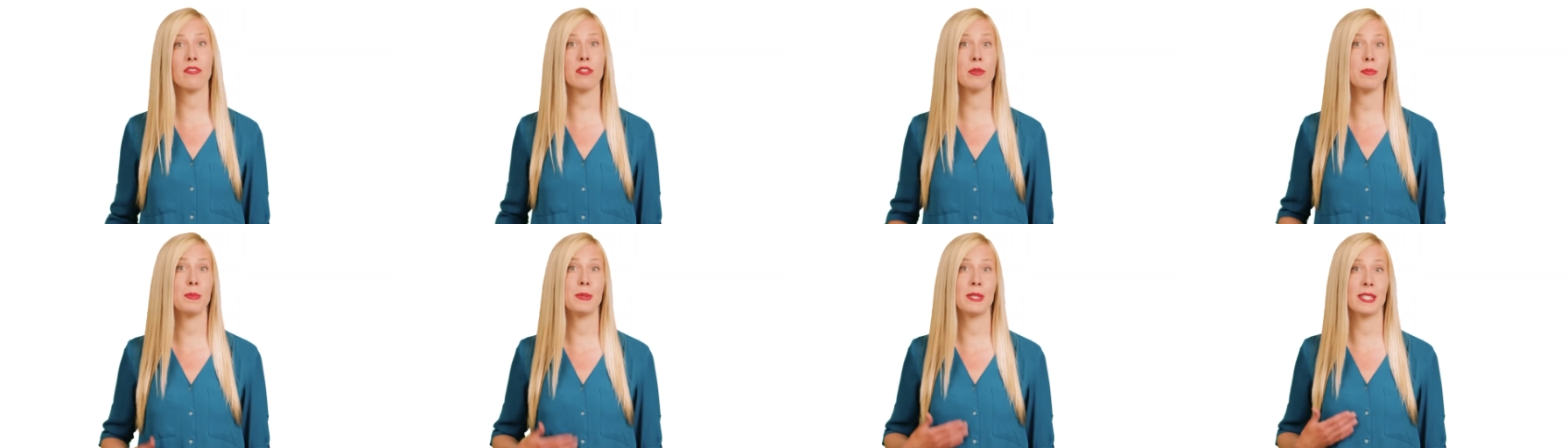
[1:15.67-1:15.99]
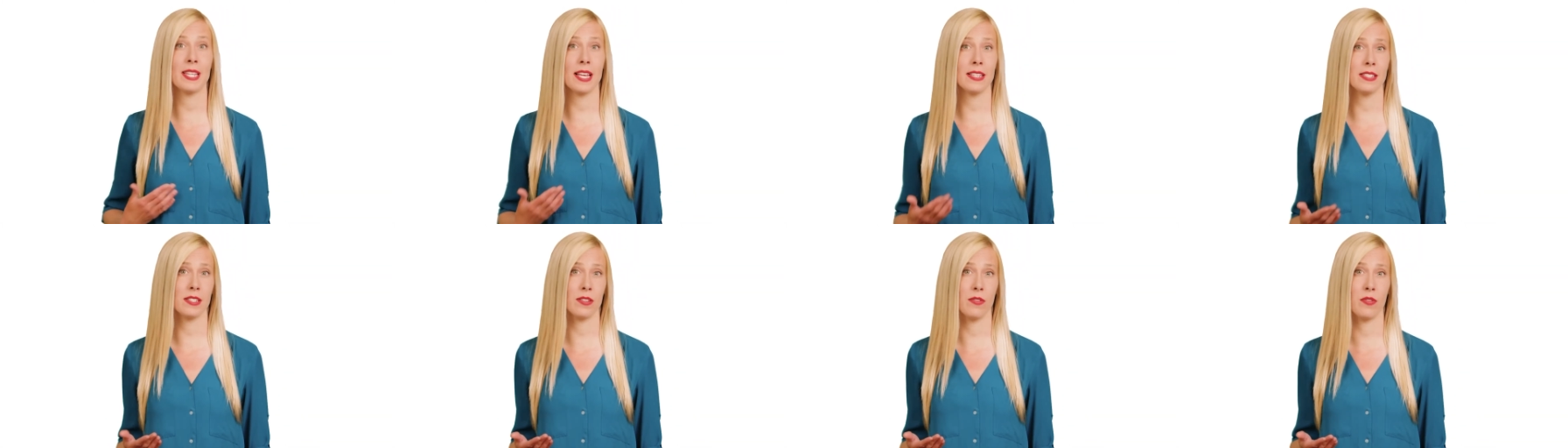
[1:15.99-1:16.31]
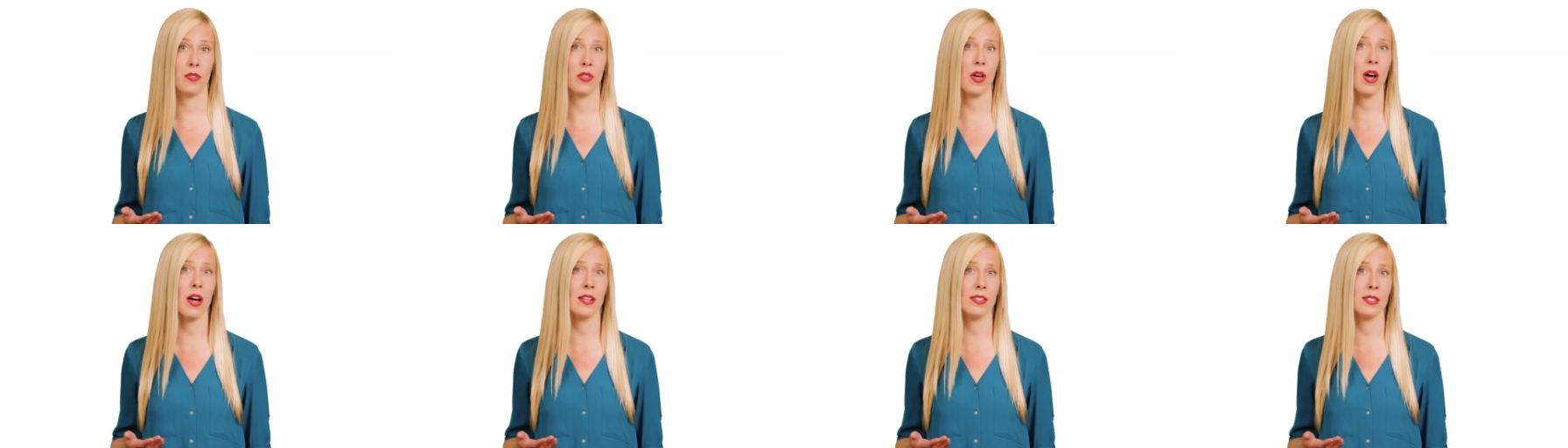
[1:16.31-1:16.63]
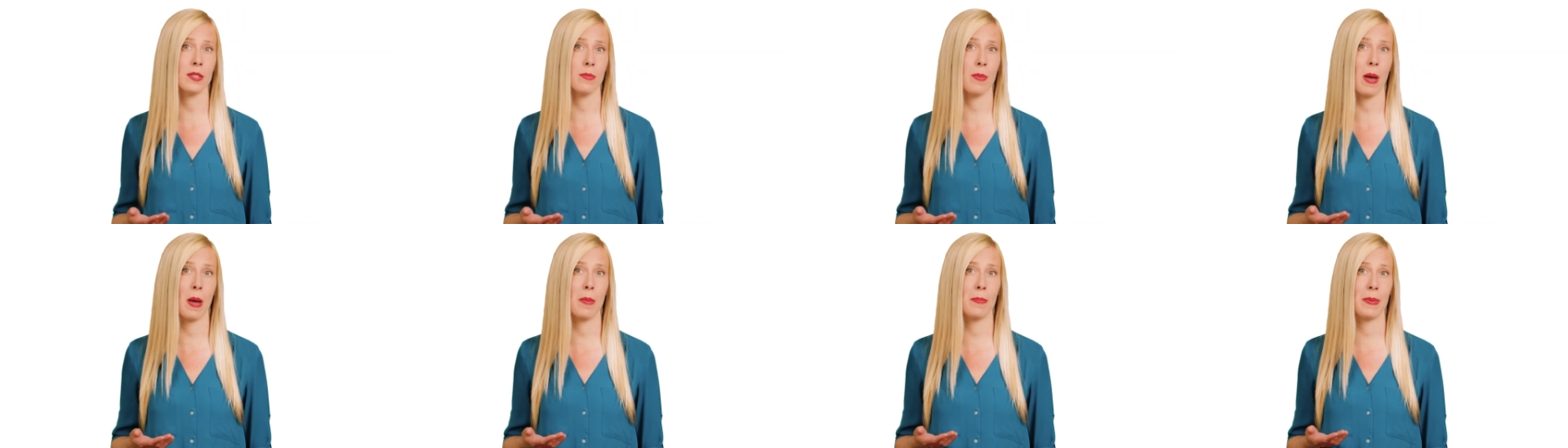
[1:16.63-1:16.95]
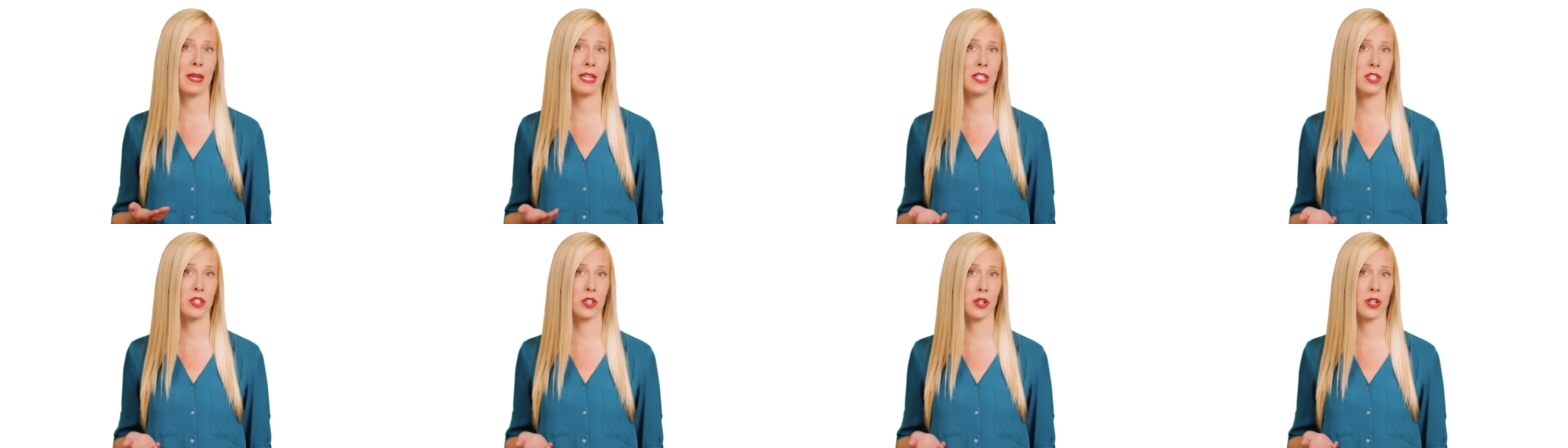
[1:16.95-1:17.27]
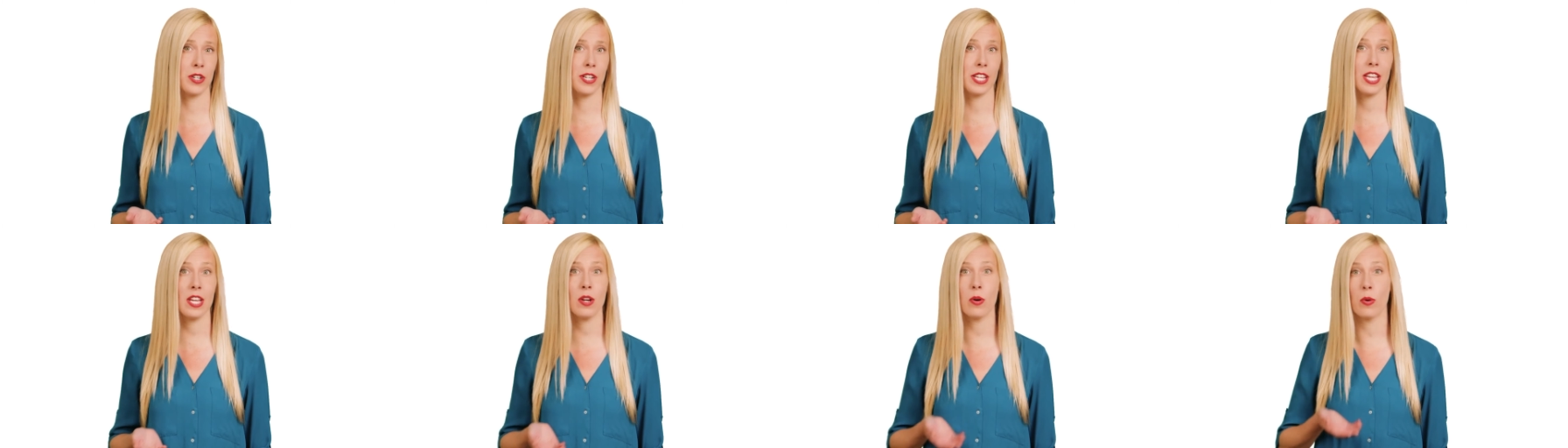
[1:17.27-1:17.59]
obsessive thoughts about being
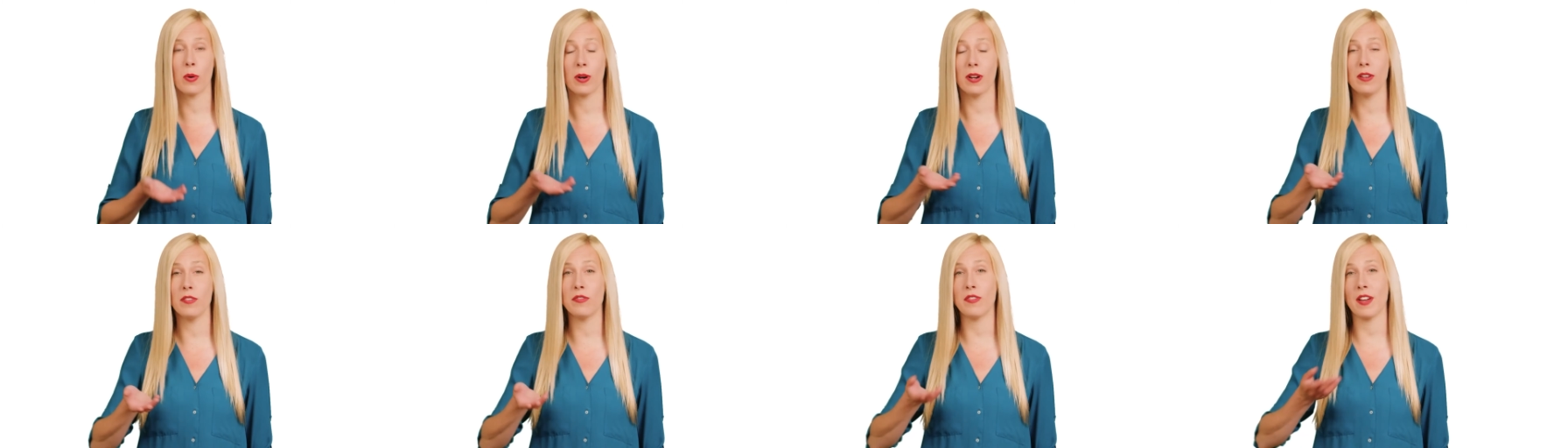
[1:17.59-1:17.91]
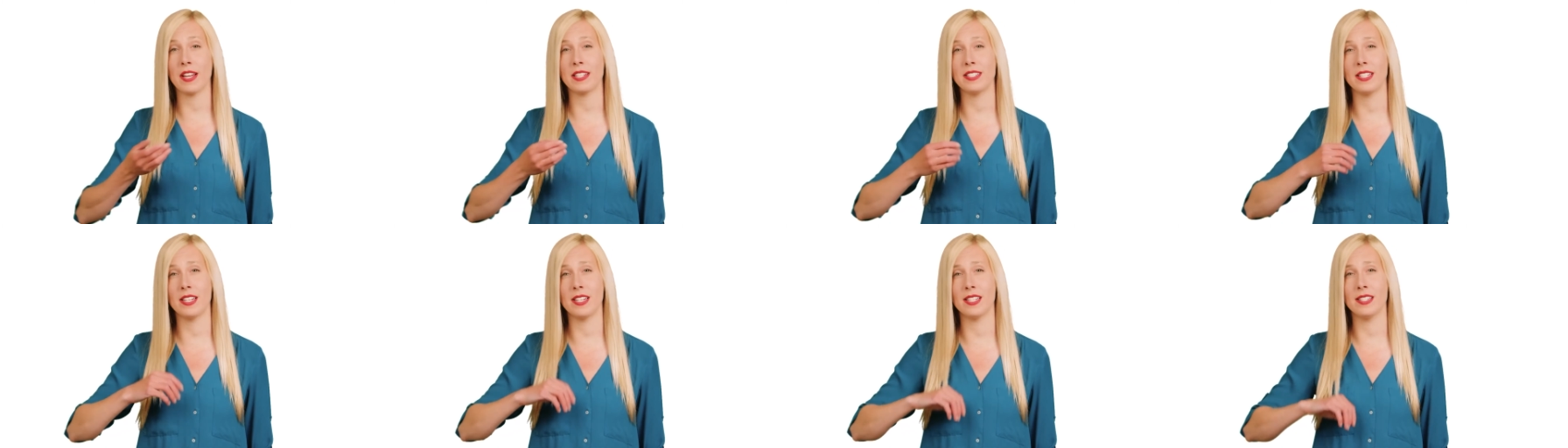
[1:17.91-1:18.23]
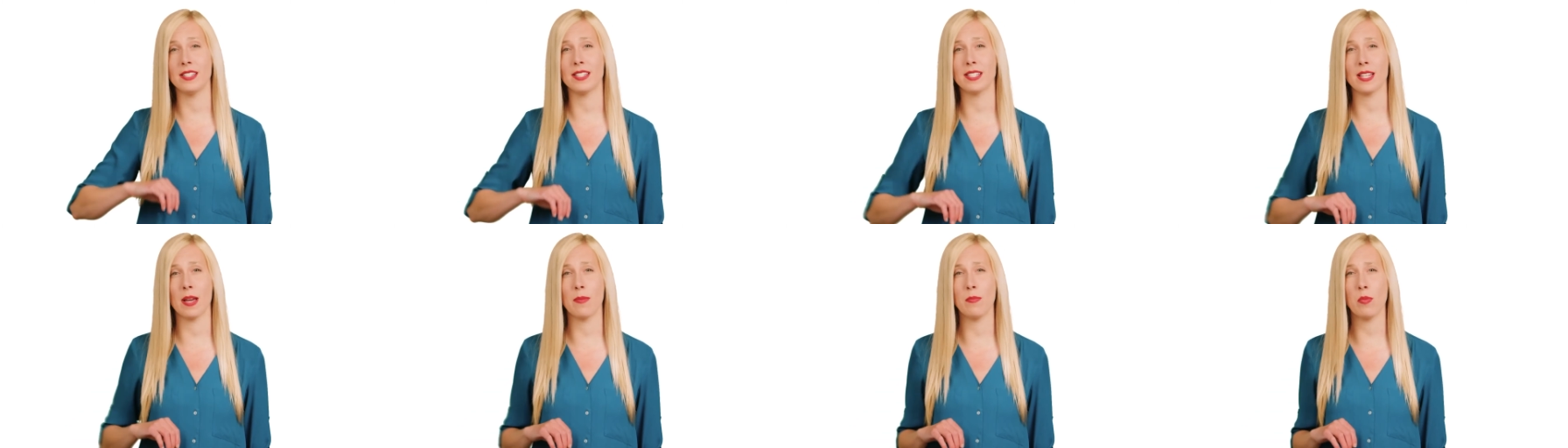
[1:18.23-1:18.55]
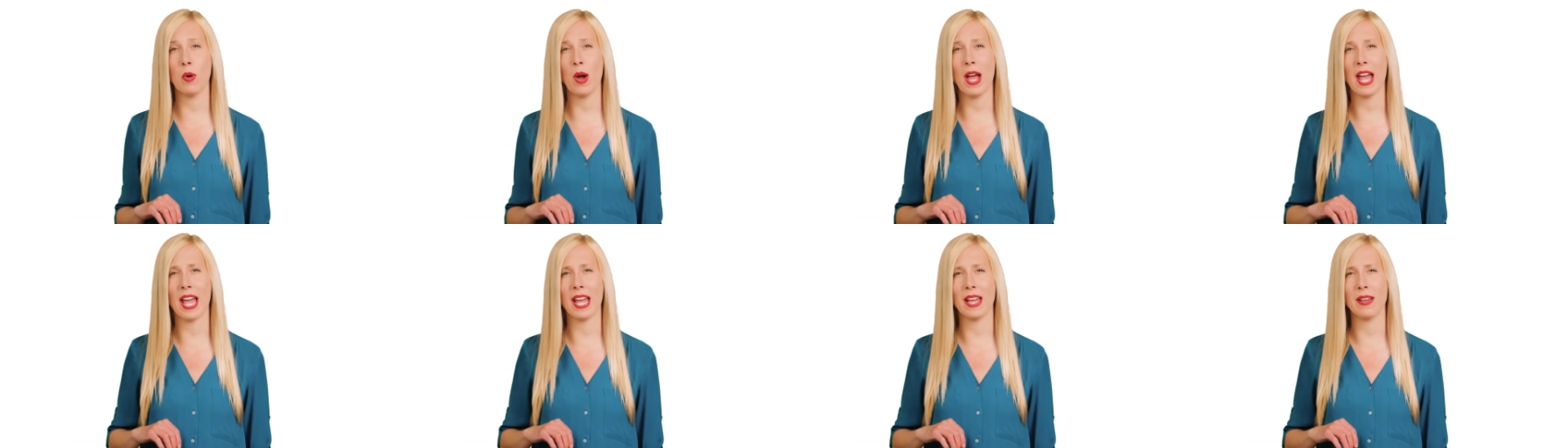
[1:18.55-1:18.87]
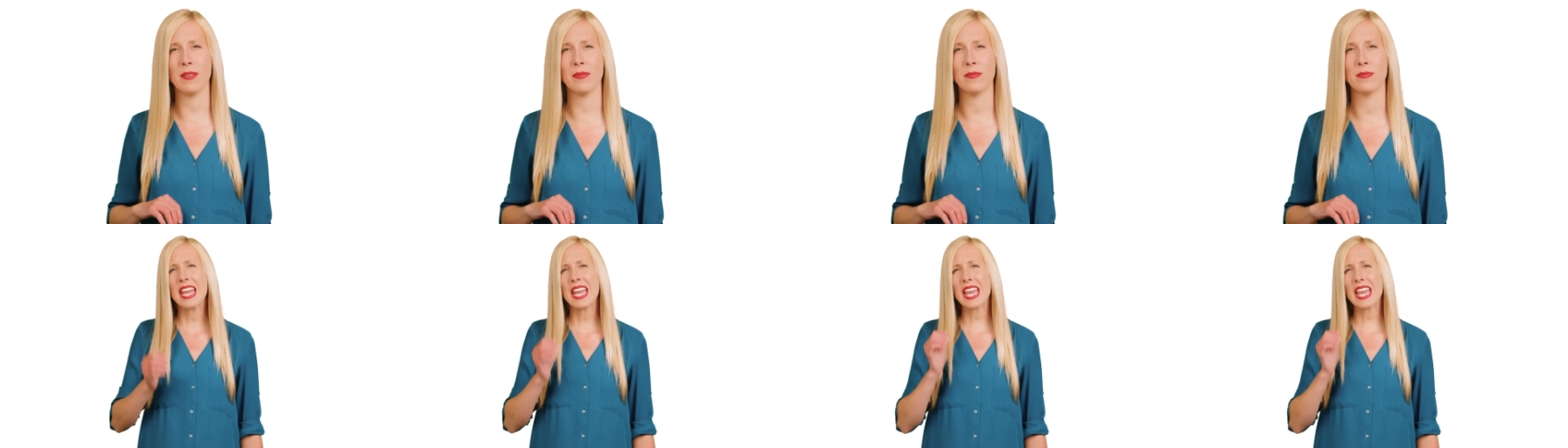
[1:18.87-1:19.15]
dirty or infected in some way.